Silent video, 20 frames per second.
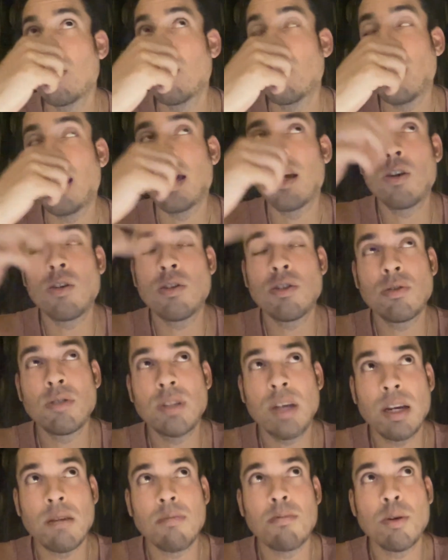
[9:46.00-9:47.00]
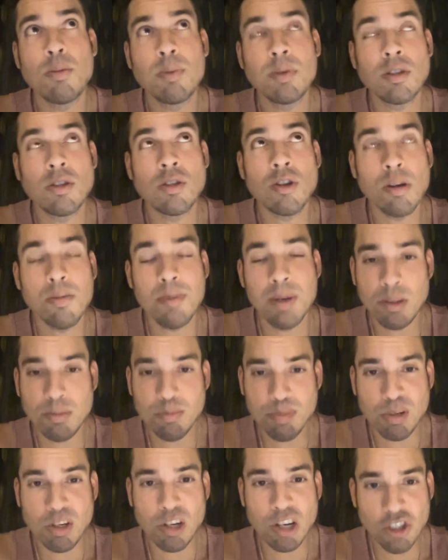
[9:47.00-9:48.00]
and also take a moment to talk about the
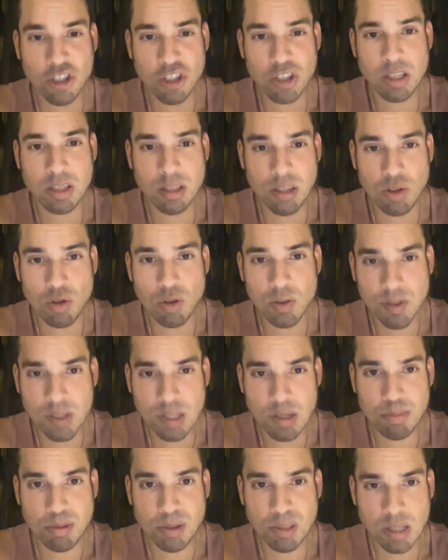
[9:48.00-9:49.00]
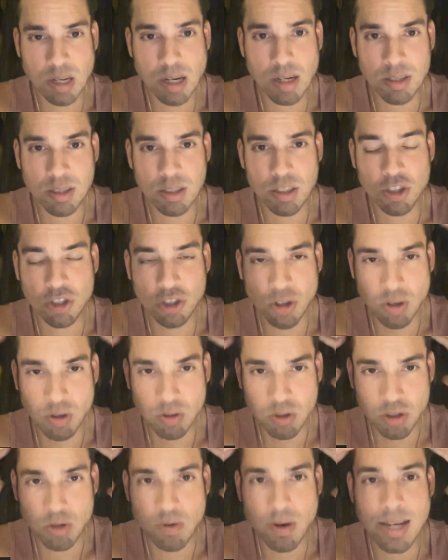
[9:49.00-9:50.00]
production that the UFC puts on in these
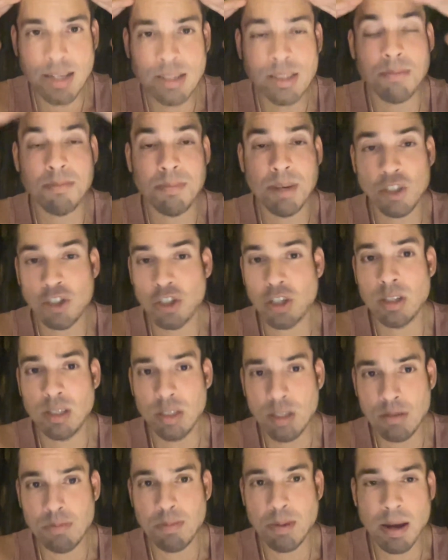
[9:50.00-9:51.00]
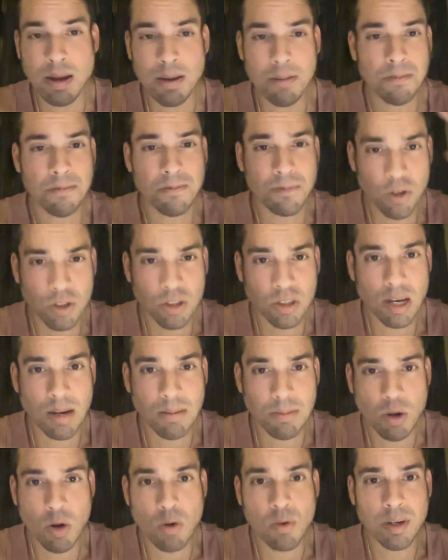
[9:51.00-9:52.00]
shows. So as I mentioned, this is my first
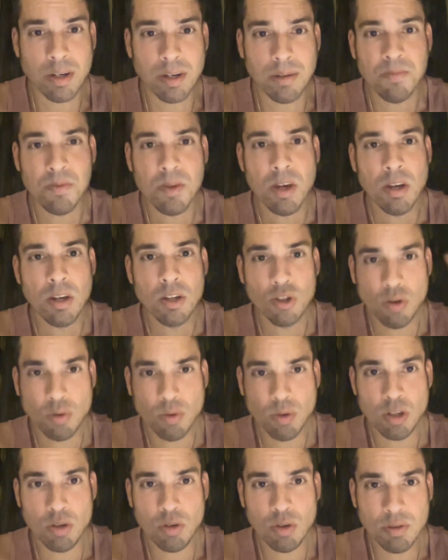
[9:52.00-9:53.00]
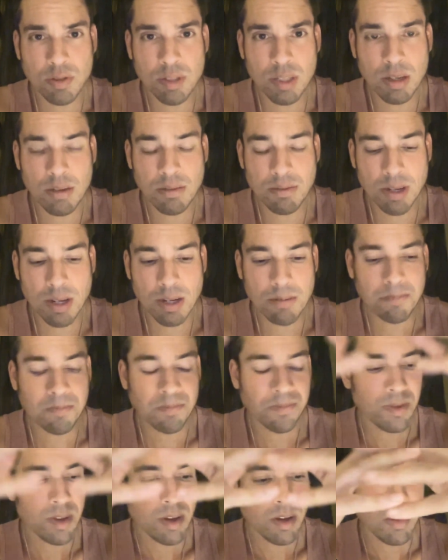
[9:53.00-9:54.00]
time going to a UFC event.
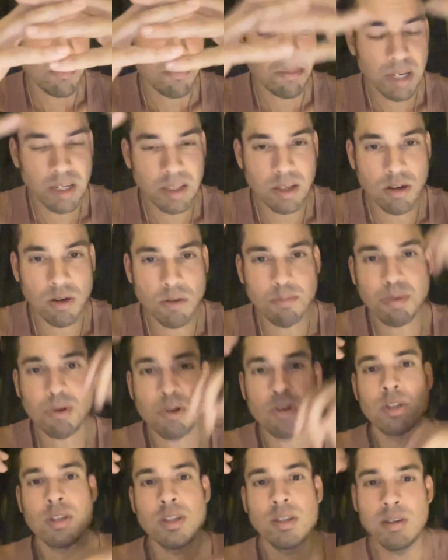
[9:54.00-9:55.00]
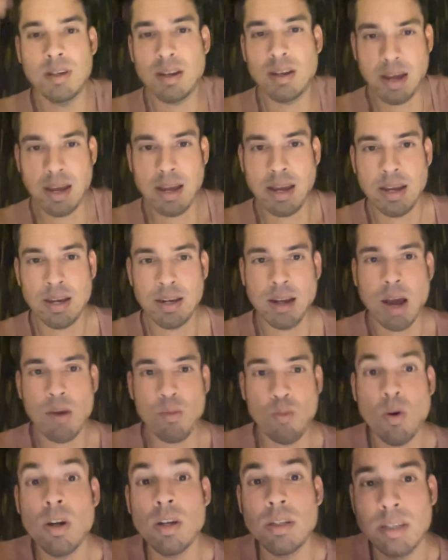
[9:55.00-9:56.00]
being there in person. And I
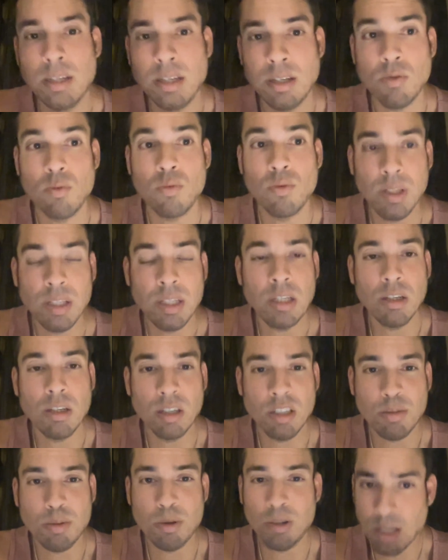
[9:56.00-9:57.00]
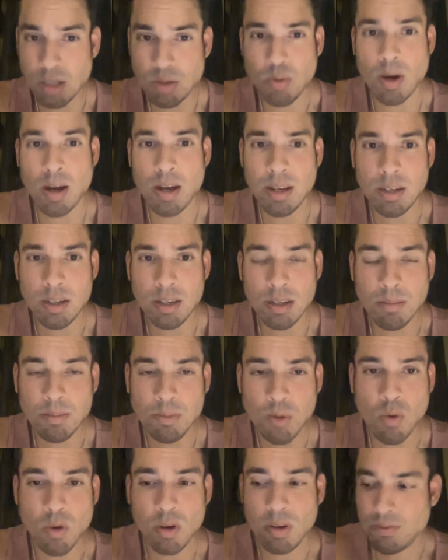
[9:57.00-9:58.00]
wanted to get a really good experience. That's why I ended up
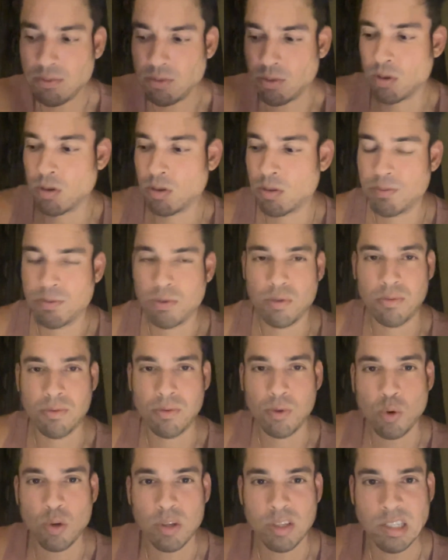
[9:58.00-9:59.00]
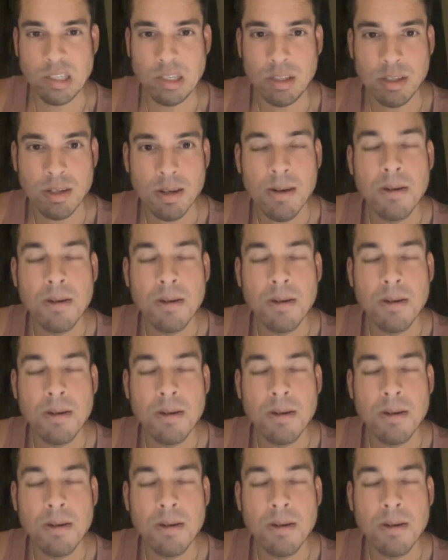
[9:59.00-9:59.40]
going for floor seats.